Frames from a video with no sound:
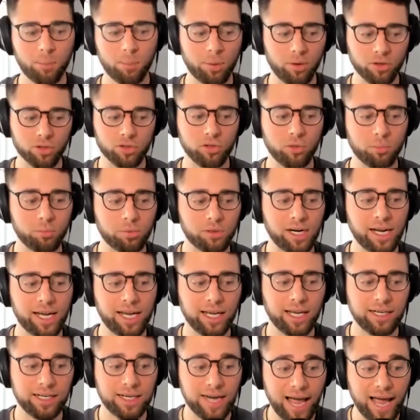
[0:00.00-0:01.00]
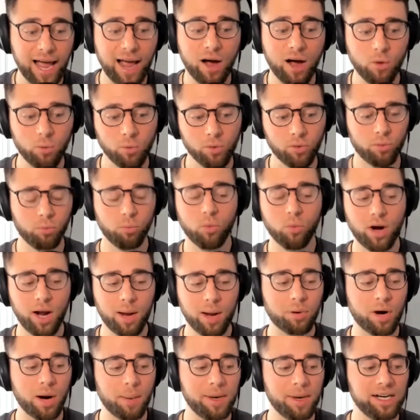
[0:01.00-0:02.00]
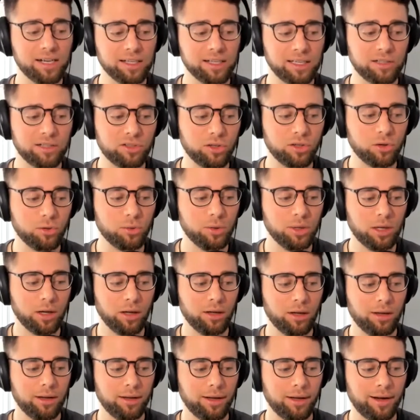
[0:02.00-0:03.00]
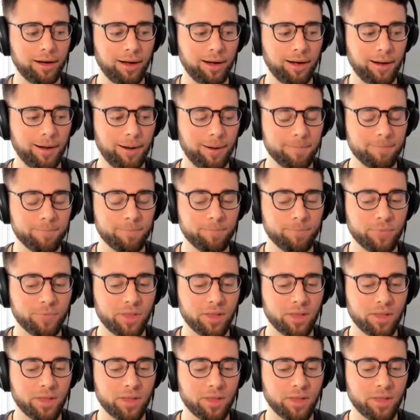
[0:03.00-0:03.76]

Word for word: a personal brand now with what I primarily do um,